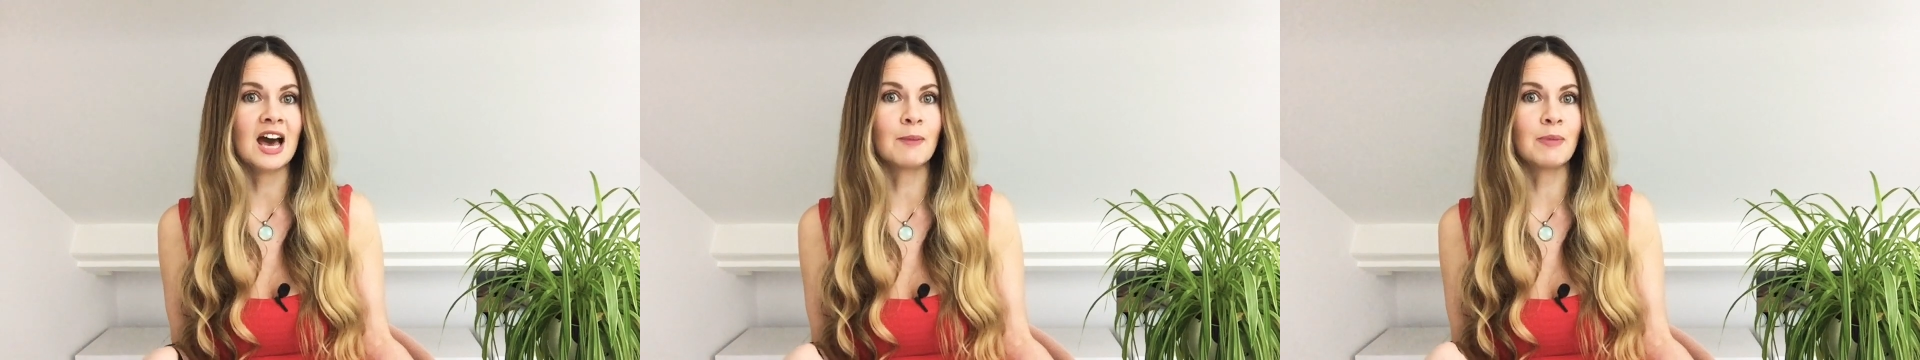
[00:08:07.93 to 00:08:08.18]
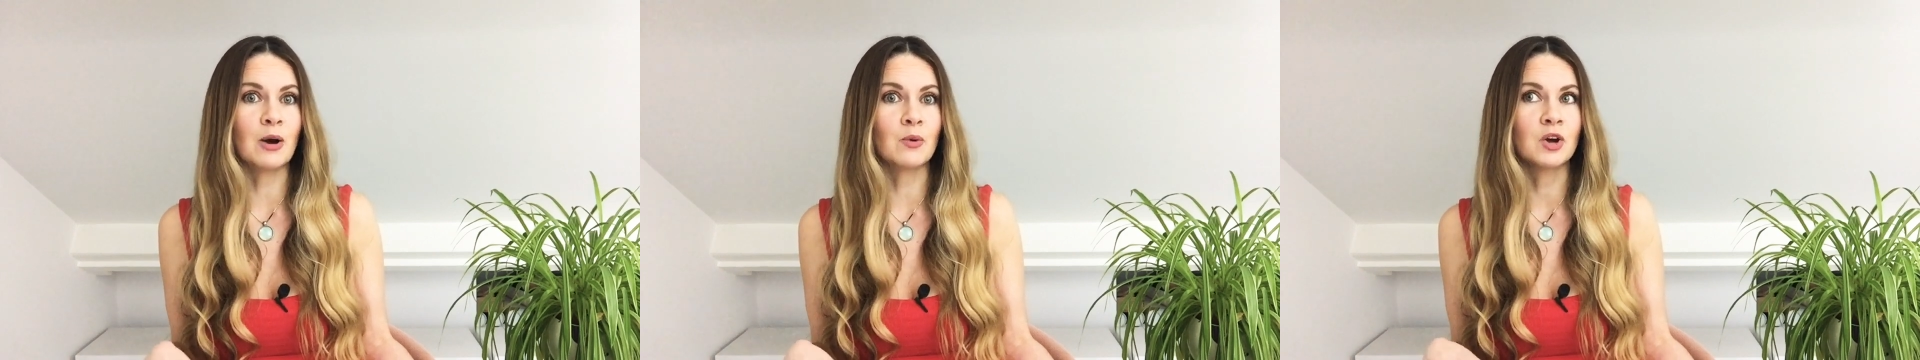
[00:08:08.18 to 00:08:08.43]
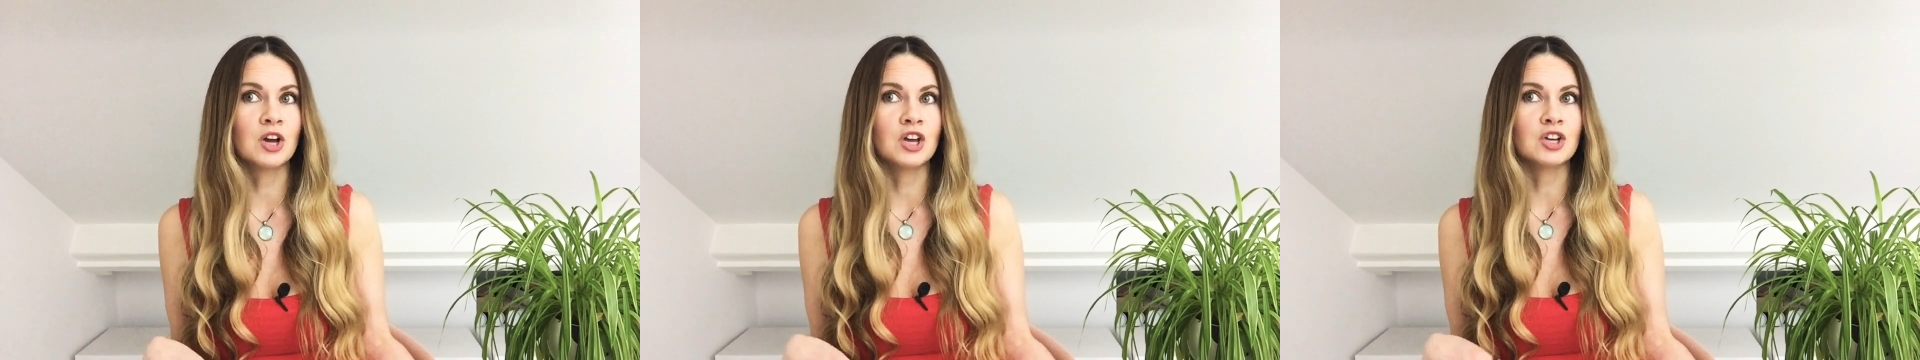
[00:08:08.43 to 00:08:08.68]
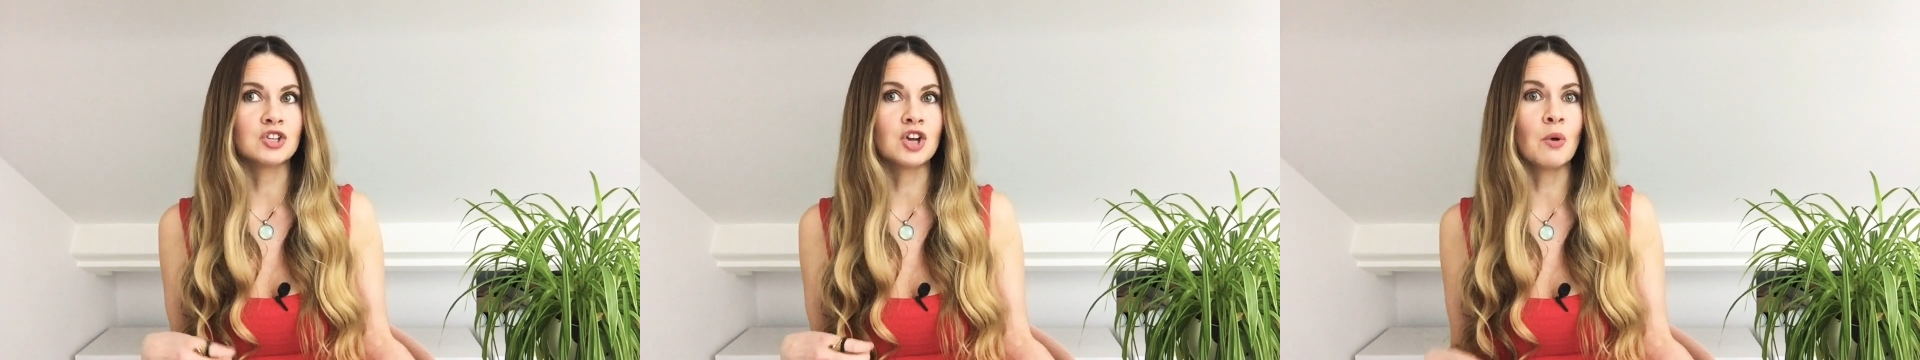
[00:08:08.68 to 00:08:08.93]
about
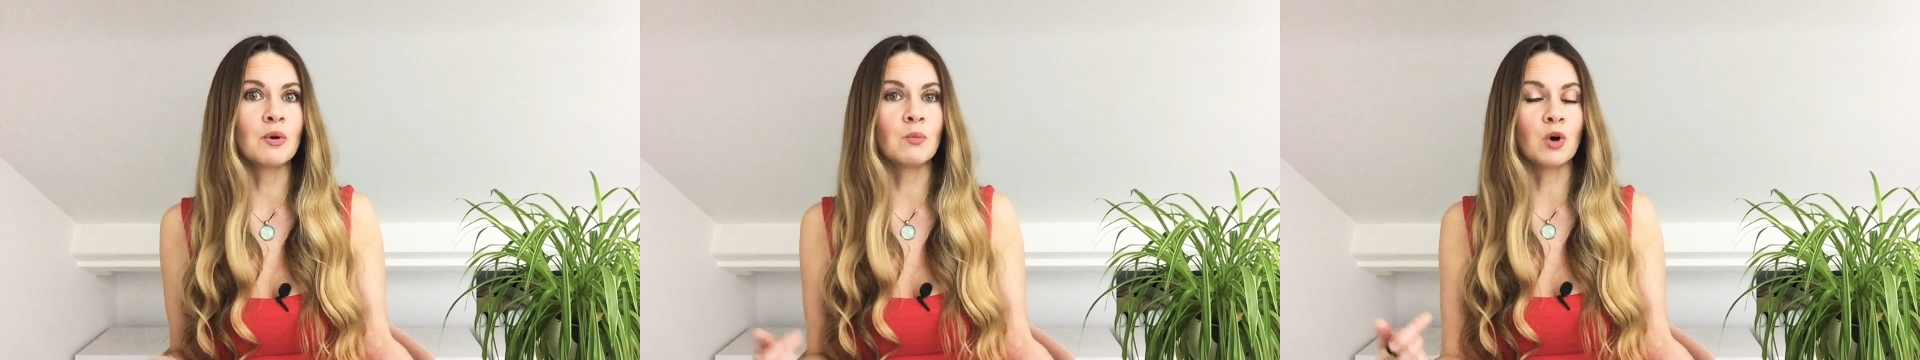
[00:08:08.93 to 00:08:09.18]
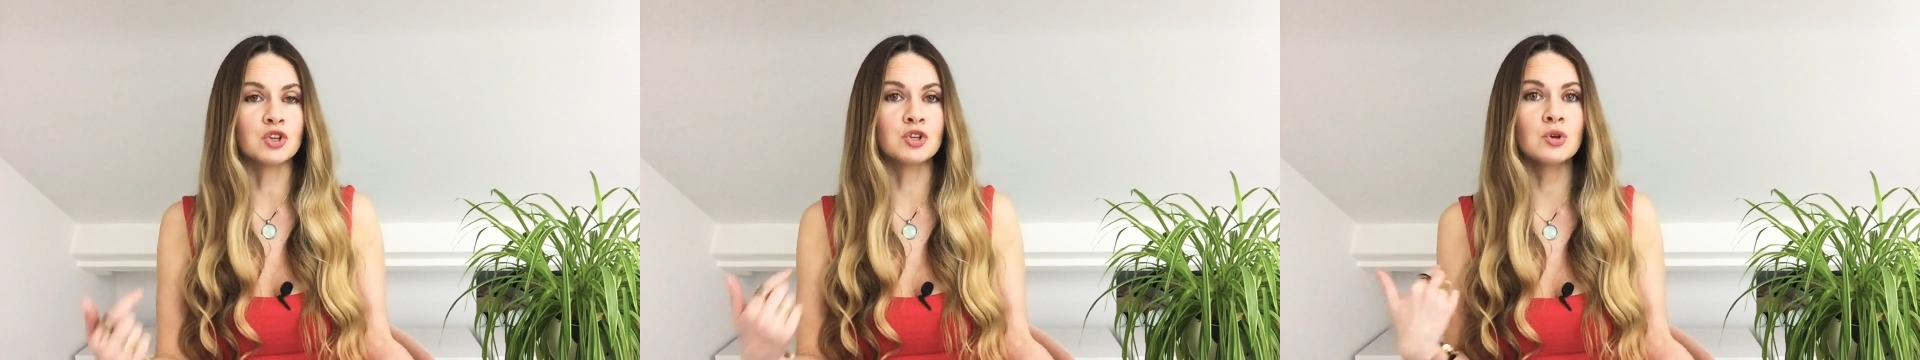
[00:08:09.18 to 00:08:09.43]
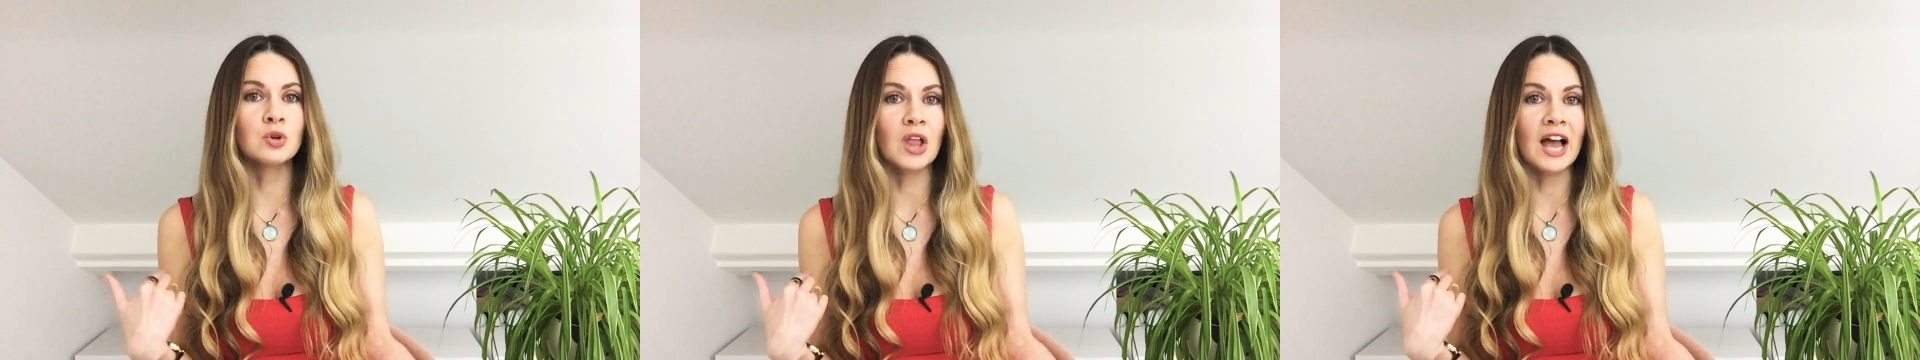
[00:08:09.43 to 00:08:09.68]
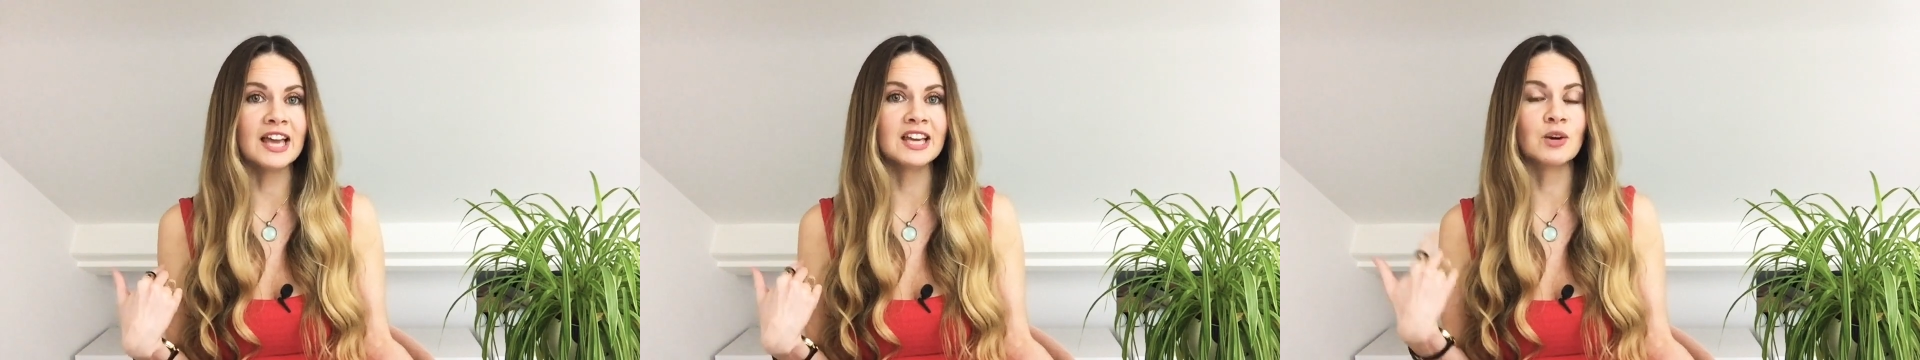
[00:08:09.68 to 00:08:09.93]
knowing what you
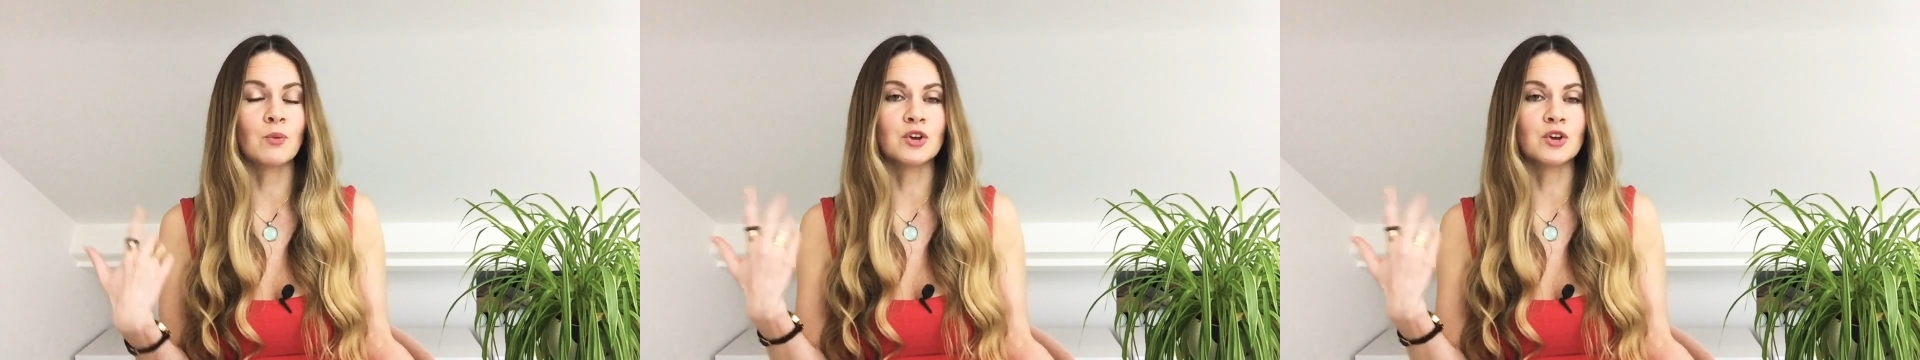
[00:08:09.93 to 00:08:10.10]
like,